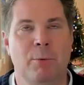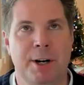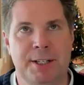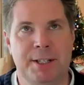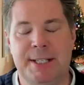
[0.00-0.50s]
I
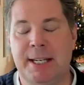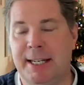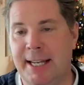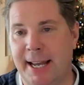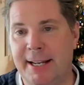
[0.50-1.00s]
wanted to
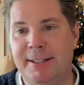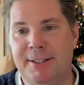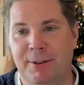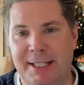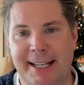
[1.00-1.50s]
see it
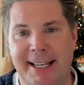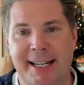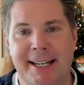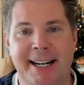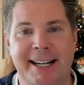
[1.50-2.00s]
again, so I
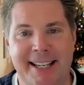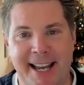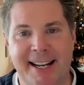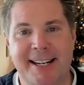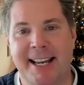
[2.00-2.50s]
did, and
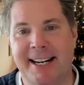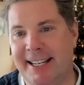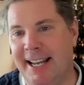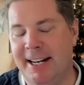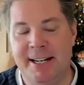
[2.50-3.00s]
again
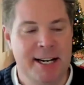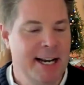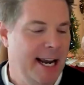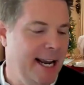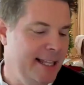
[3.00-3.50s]
and
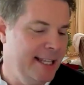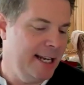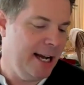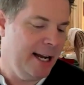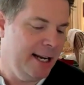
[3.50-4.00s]
again.
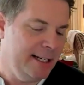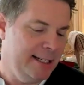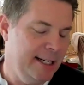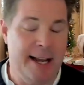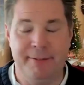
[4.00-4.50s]
And then
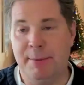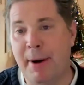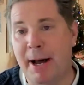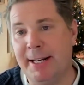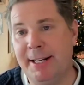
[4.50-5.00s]
I didn't have
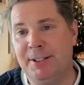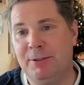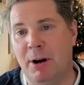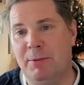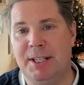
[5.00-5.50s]
any
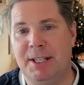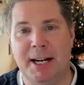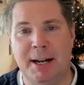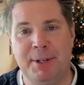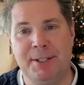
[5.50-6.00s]
money, so I would
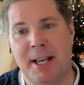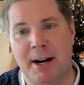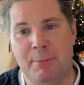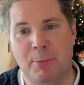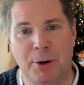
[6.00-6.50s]
get up on
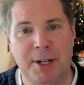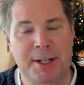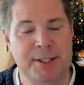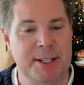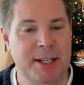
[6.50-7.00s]
Saturday
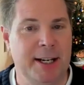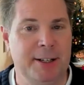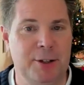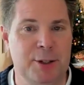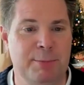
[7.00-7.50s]
mornings
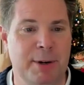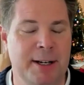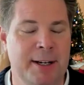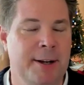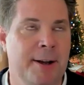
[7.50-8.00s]
and use
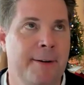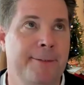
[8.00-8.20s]
my